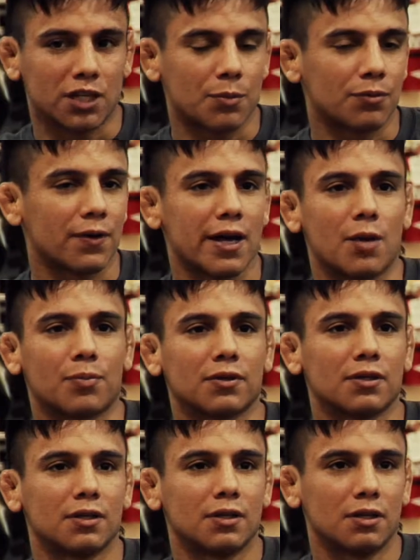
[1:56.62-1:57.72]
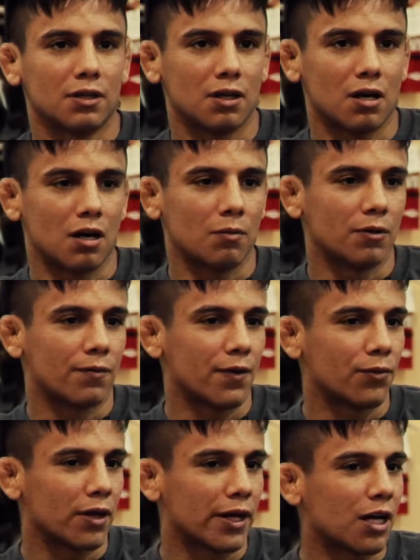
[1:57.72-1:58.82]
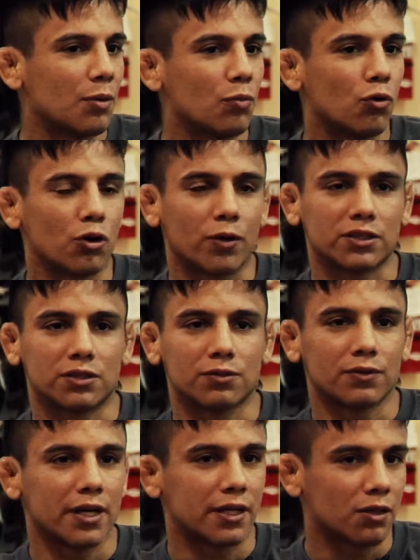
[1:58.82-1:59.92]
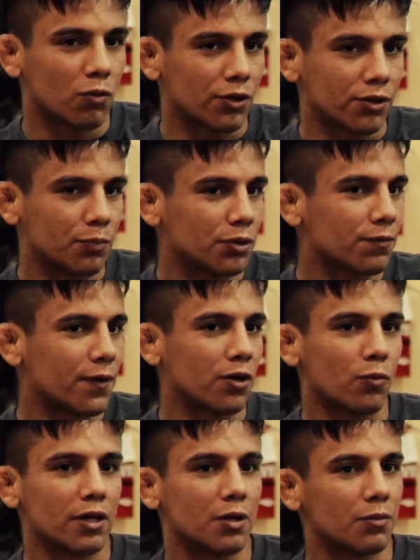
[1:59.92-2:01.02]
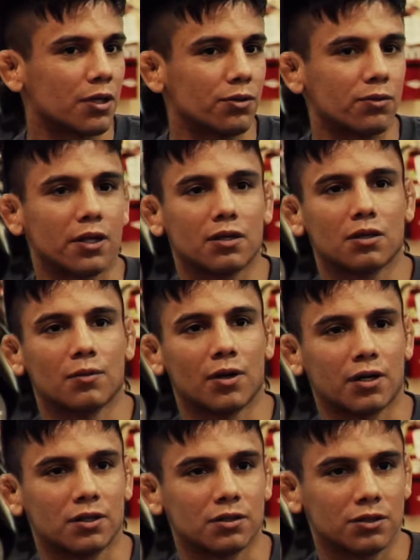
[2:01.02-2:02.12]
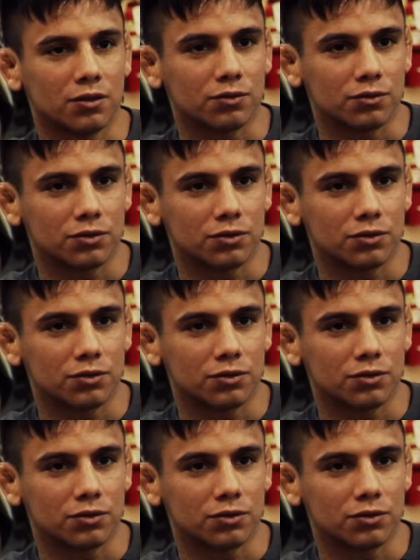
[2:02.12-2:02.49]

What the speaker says: type of fight happen. If I feel like I can be more aggressive and I can go out there and put the fight away, I'm going to do that. I'm not going to, you know,